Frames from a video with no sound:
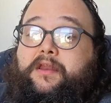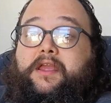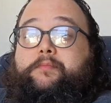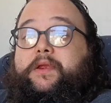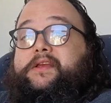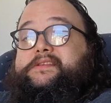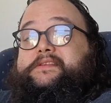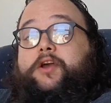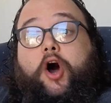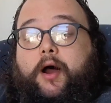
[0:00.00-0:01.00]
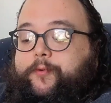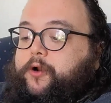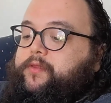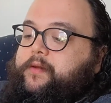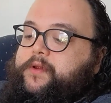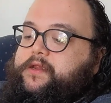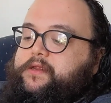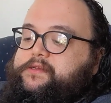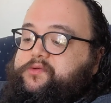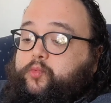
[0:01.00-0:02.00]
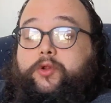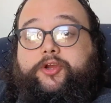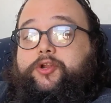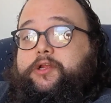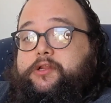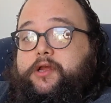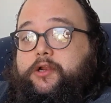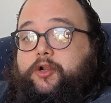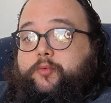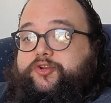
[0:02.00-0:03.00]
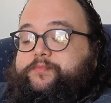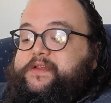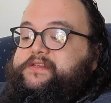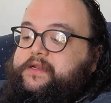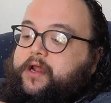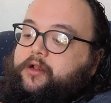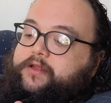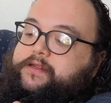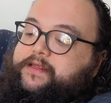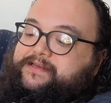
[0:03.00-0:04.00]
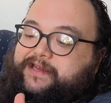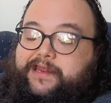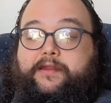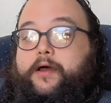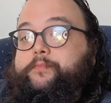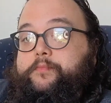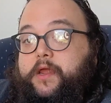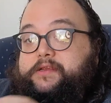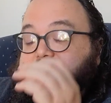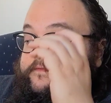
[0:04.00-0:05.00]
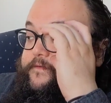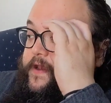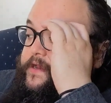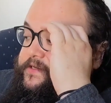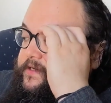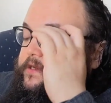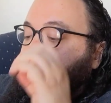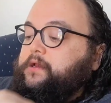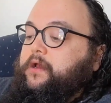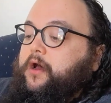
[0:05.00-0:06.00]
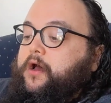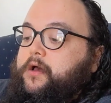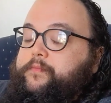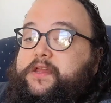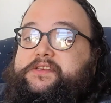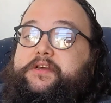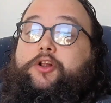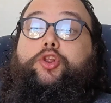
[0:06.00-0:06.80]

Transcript: Again, because it's copper, that is a really good conductor, which means that not only did this heat up nice and fast, it's going to